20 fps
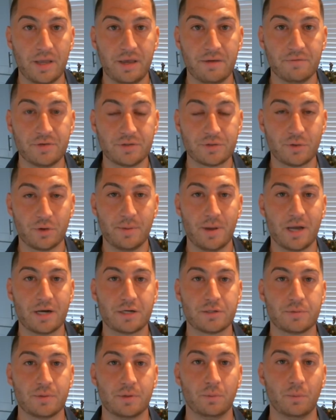Inventory
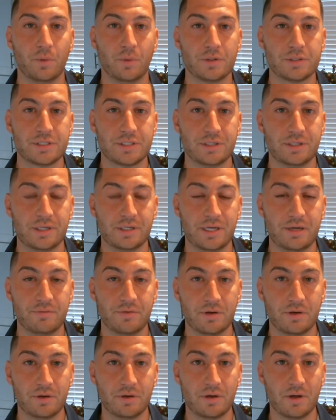management wasn't
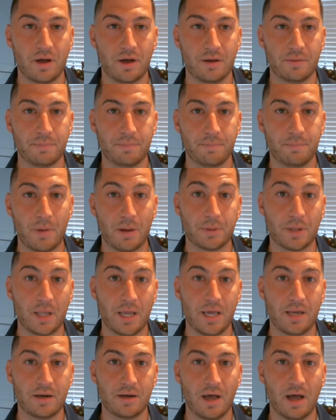even uh, my
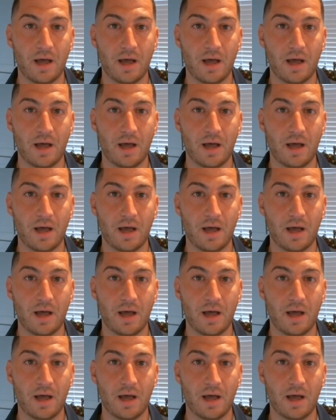plan.